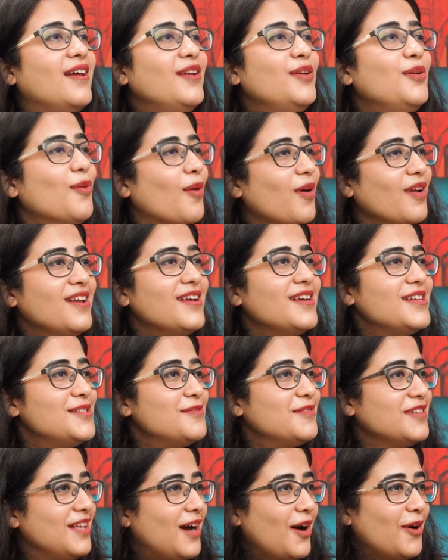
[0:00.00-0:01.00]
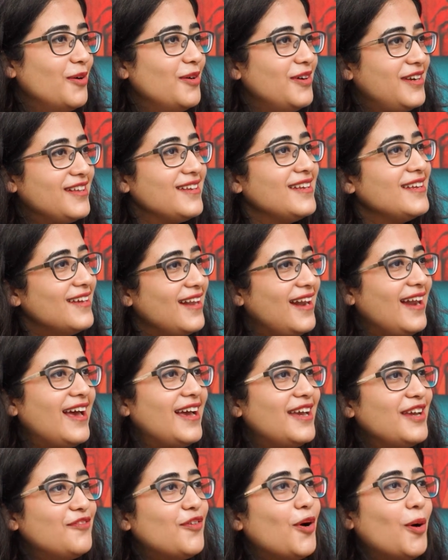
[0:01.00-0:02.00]
knowledge without real
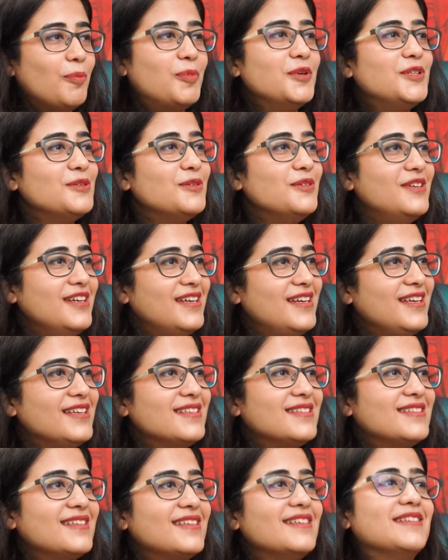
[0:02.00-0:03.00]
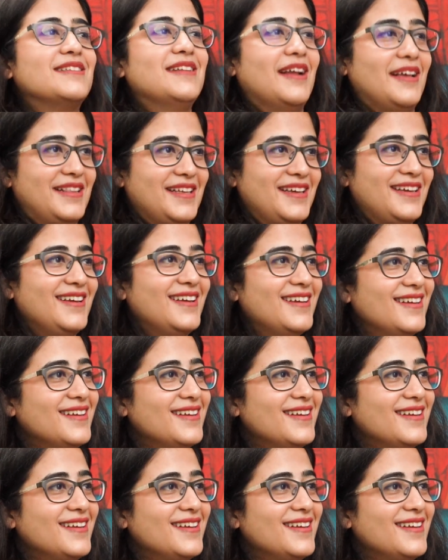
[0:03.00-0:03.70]
life opportunities is nothing.